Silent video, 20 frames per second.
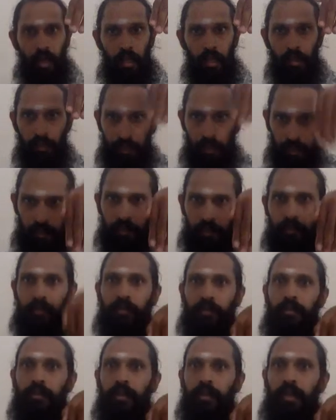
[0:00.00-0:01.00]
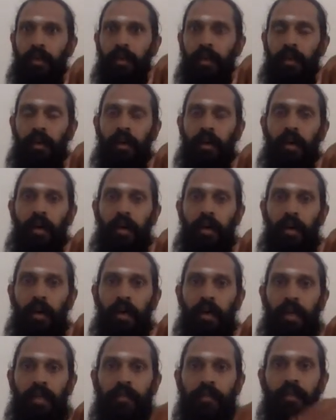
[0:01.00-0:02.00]
This
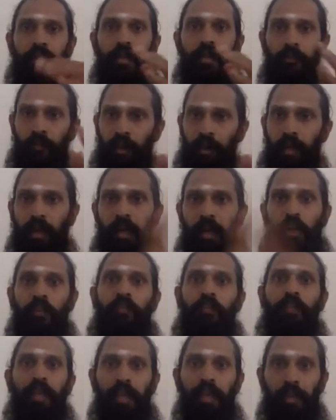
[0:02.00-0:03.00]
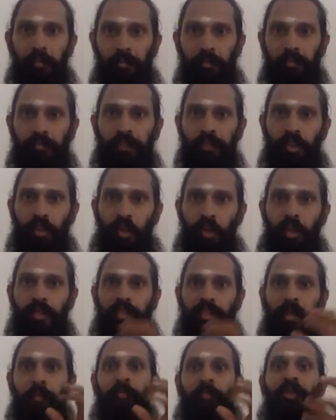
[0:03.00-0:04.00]
is a different kind of time. It's called
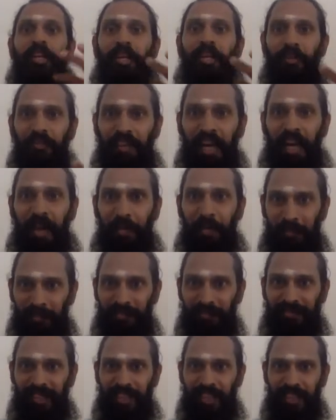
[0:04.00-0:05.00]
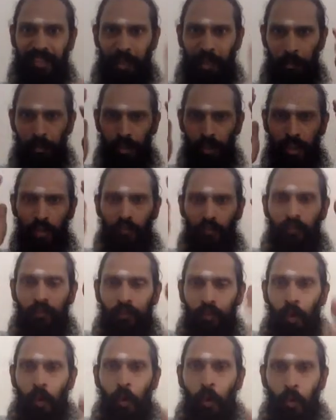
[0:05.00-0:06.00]
subjective time. It's a subjective
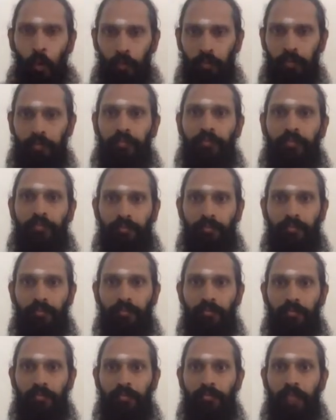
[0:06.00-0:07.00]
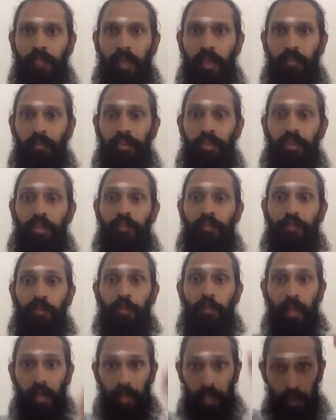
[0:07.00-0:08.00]
flow, which gives
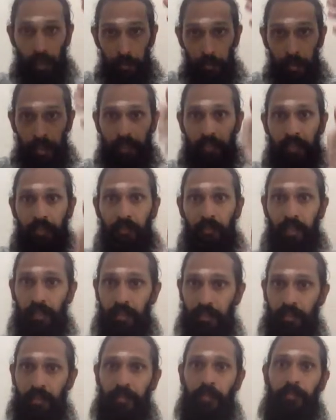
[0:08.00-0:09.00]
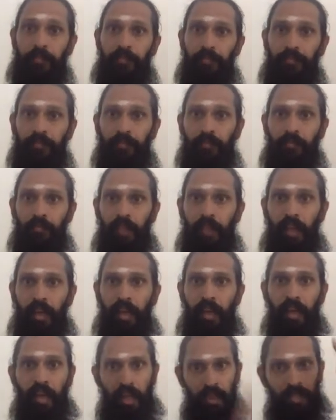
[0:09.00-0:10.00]
you that immersiveness.
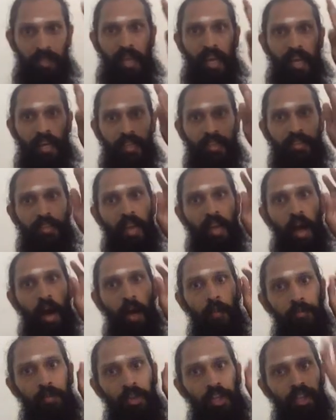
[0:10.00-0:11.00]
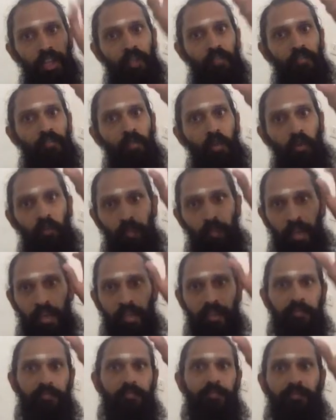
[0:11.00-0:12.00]
That is an objective movement.